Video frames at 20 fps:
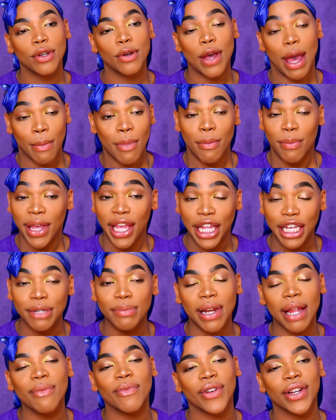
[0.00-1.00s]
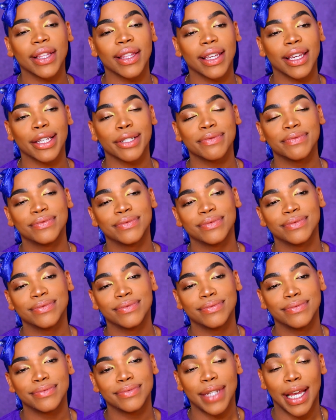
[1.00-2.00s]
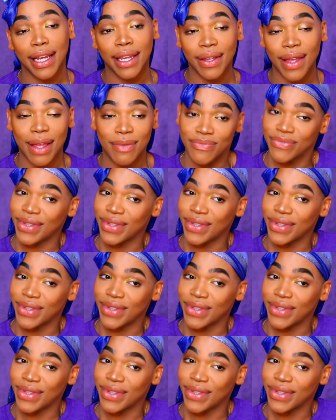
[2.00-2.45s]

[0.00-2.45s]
I'm a bitch, but I'm friendly. You